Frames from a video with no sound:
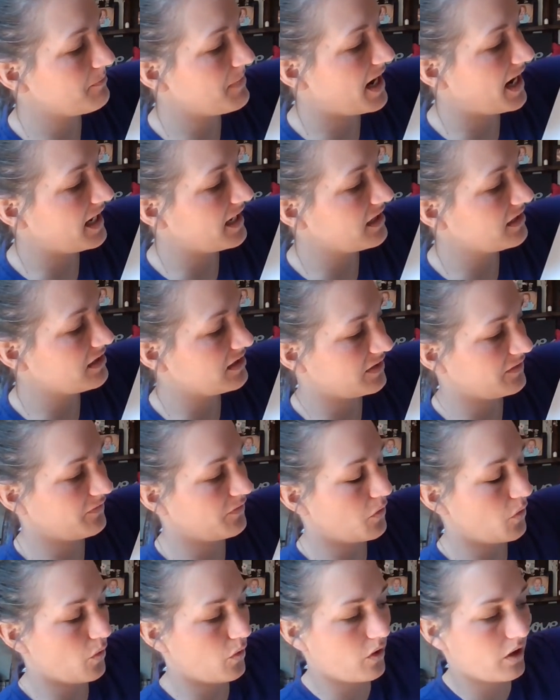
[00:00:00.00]
minus
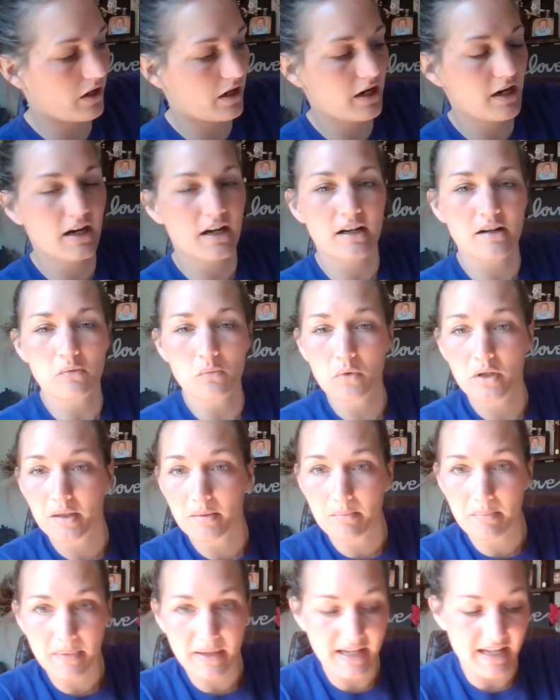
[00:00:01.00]
4
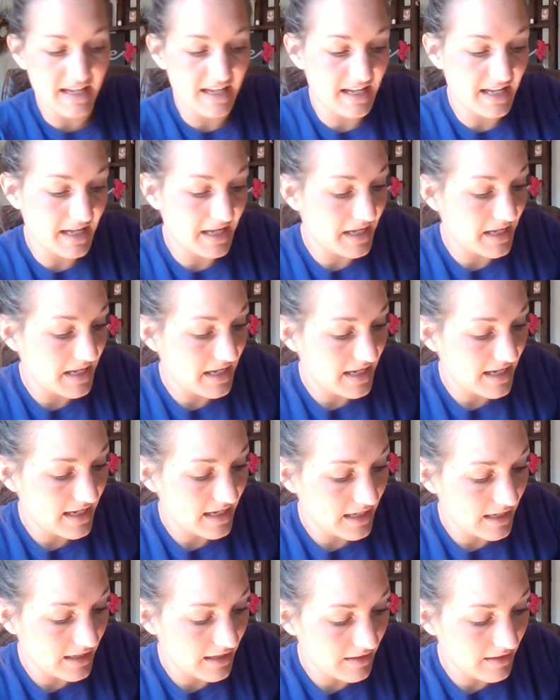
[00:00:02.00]
would be